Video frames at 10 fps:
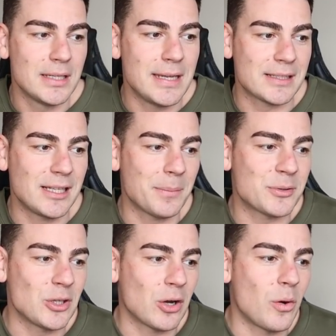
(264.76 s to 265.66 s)
Next up,
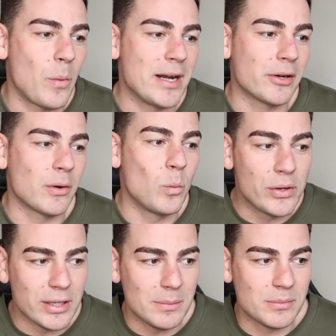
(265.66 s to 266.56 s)
Stocker
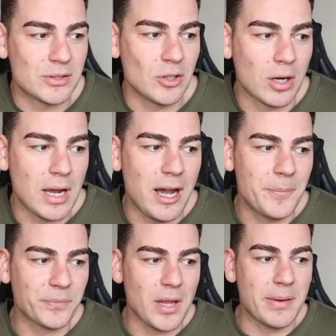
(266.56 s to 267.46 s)
Weatherill-Williams.
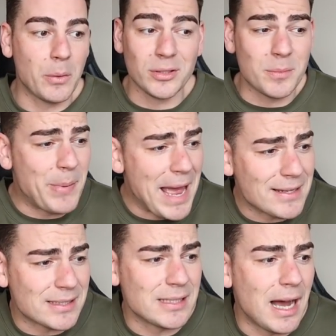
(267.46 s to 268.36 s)
Stocker, um, he wasn't
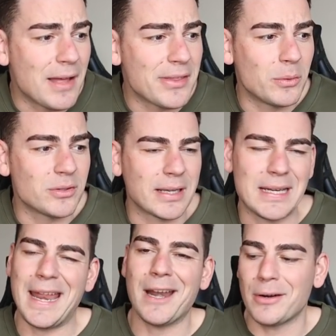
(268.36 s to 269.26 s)
bad to start. There was like
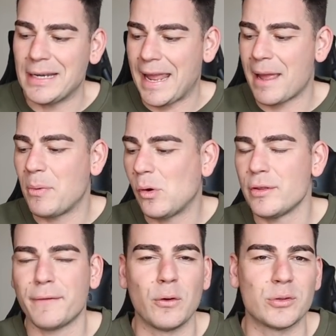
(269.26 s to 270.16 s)
an errant handball
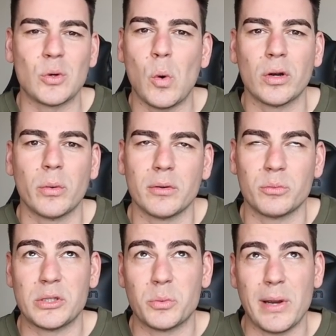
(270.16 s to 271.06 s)
in the first quarter,
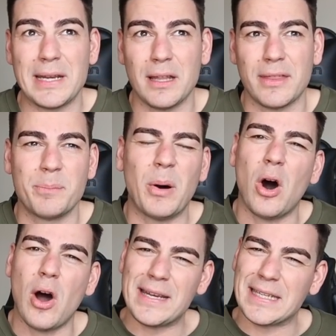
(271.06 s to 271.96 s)
which went, I think,
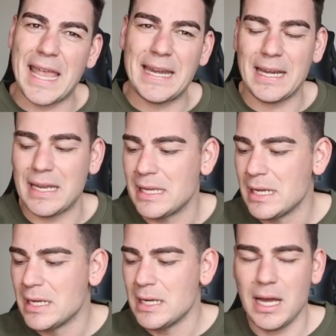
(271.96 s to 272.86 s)
behind Kennedy.
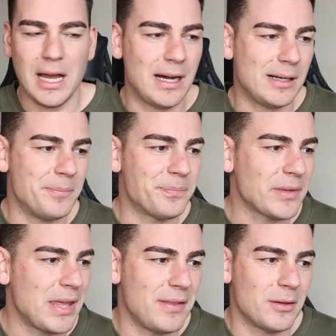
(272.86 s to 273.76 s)
Um,
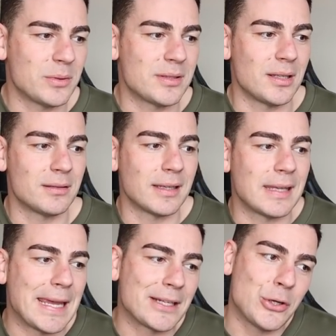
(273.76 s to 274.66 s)
and then there was the, the
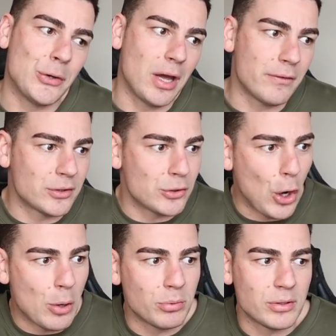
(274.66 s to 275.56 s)
kick turnover to
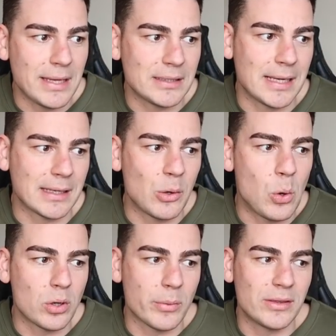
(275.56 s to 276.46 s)
Noble in that second
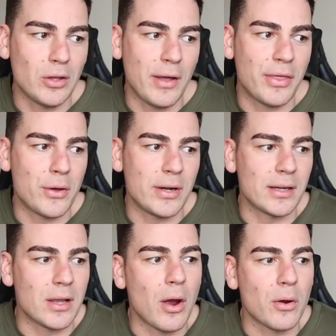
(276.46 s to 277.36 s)
quarter with nine thirty
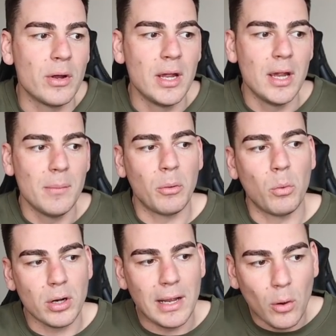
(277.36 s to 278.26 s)
to go. But
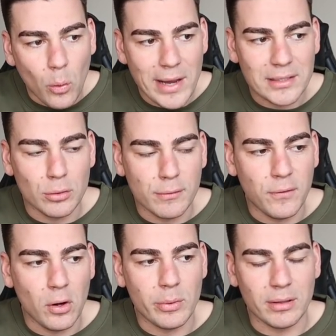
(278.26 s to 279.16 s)
what I always look
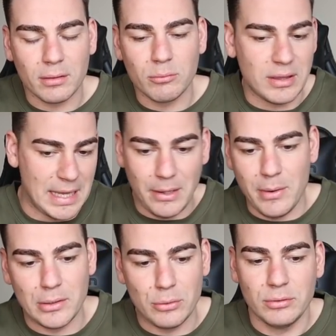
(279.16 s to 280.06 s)
for with, with
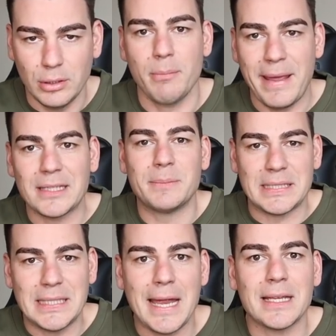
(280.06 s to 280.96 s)
anyone who, you know, makes
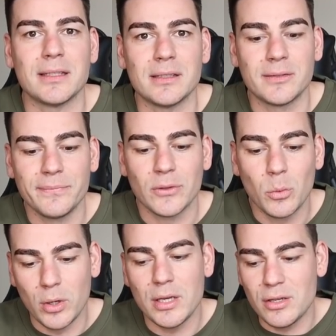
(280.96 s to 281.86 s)
mistakes is,
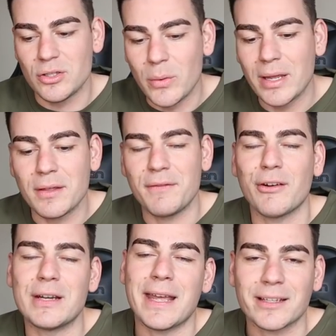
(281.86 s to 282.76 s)
what are you doing the
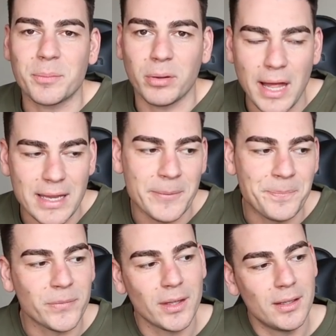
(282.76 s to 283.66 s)
very next play,
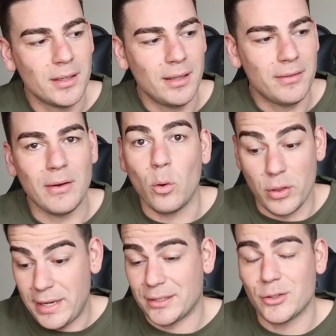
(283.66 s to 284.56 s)
or
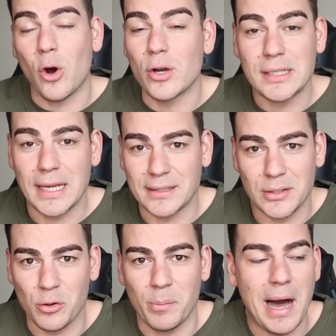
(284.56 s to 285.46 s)
the next contest
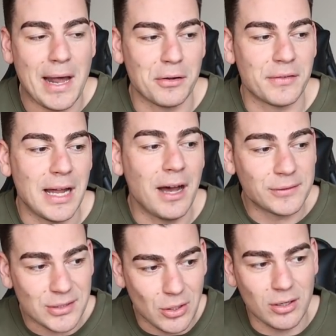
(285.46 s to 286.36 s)
that you're a part of? And
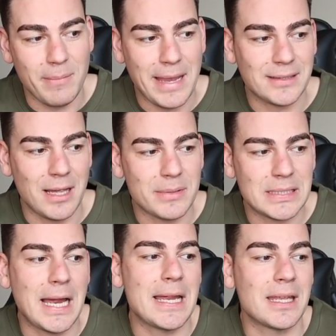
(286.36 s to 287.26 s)
after Stocker makes that
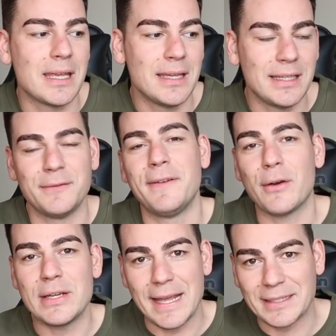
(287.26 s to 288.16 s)
mistake, his
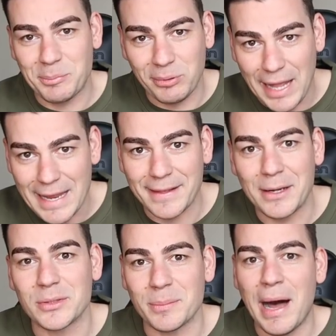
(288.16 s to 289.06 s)
very next play that
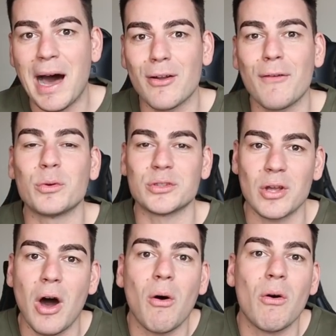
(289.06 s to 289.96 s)
he was a part of was a
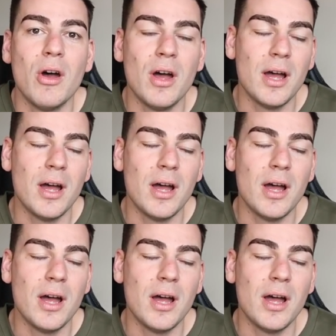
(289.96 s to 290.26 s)
goal.